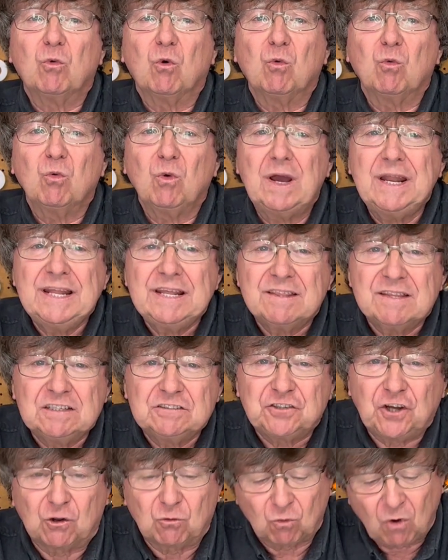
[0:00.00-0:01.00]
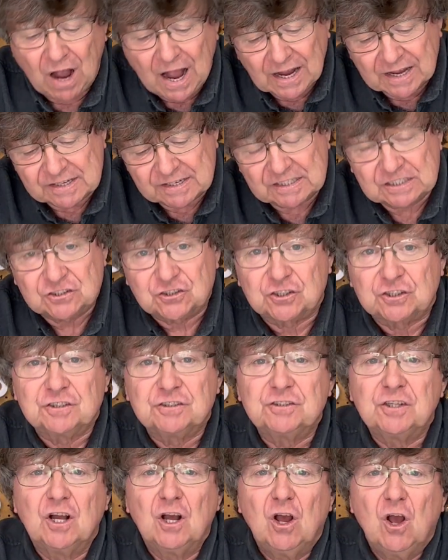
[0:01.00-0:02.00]
we're running this on rocket
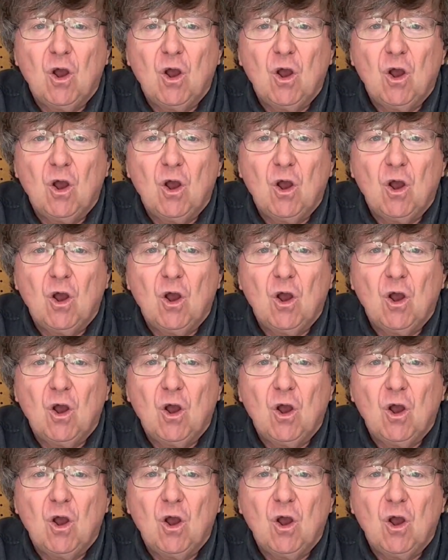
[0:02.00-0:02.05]
engines,